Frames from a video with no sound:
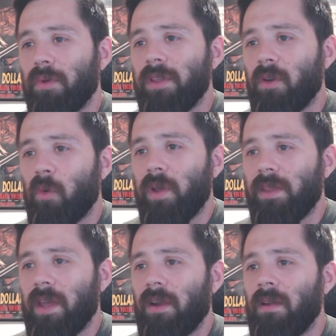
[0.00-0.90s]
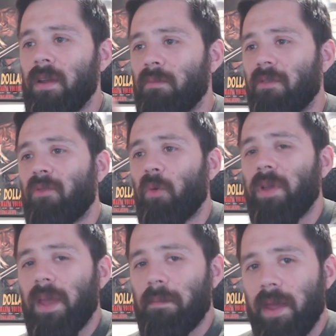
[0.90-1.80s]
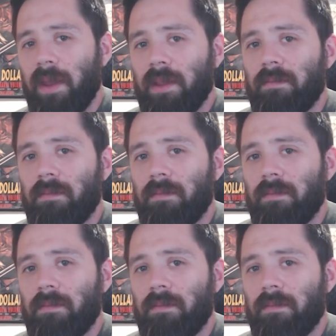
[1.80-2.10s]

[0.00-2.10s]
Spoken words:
the queen there before we get mated.